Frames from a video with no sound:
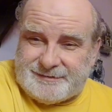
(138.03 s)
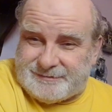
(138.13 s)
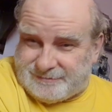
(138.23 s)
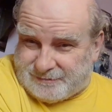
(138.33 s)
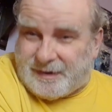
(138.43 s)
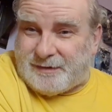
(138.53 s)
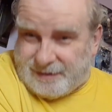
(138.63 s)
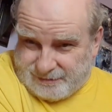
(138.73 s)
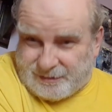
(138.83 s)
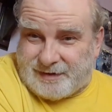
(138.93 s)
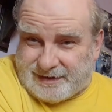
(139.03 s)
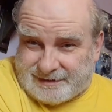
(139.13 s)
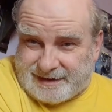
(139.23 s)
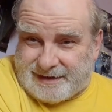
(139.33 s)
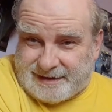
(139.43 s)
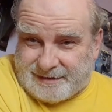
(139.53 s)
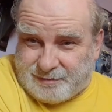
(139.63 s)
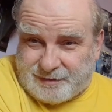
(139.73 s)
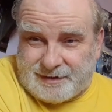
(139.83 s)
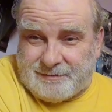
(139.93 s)
what it did, it
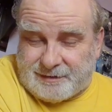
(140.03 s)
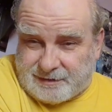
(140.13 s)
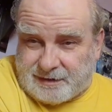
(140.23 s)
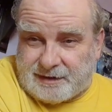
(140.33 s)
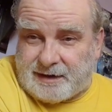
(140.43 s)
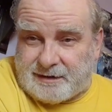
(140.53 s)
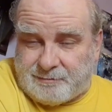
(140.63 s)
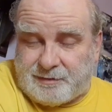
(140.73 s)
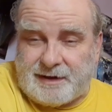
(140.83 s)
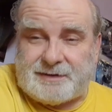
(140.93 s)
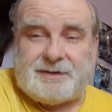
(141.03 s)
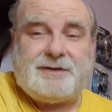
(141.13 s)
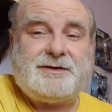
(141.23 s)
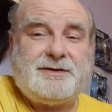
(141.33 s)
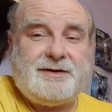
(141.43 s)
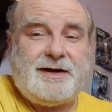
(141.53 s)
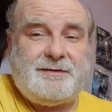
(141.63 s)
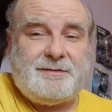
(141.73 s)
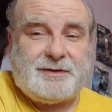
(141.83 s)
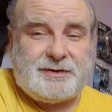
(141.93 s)
put them under a lot of pressure because you know how
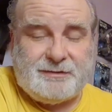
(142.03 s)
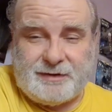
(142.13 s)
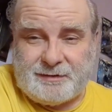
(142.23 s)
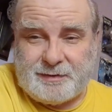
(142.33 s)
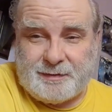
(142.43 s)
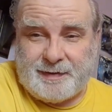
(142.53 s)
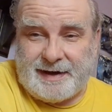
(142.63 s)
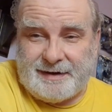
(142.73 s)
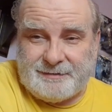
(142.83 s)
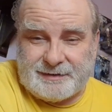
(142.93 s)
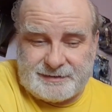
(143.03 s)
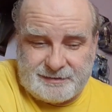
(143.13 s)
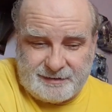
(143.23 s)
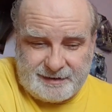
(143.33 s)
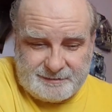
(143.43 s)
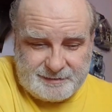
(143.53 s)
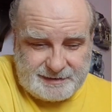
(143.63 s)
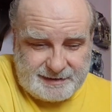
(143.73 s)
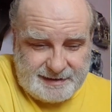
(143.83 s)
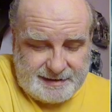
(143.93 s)
much you've got to prepare with scripts.